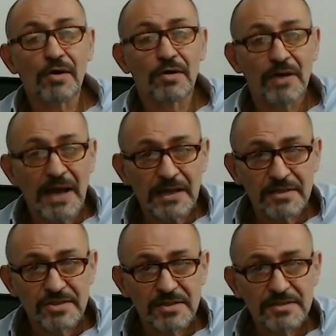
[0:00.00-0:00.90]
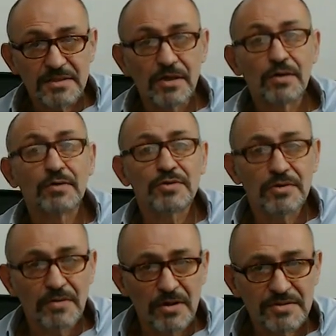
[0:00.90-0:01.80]
or allergies, or
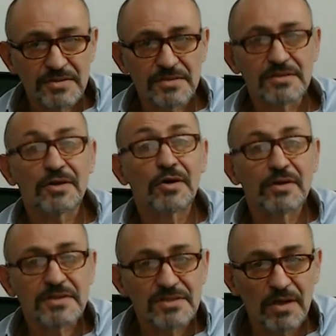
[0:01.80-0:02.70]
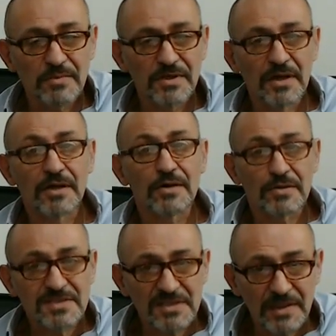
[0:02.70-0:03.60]
neurosis, or insomnia,
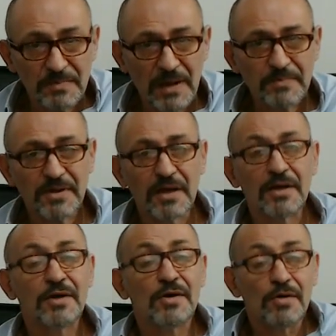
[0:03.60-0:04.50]
or sleep apnea,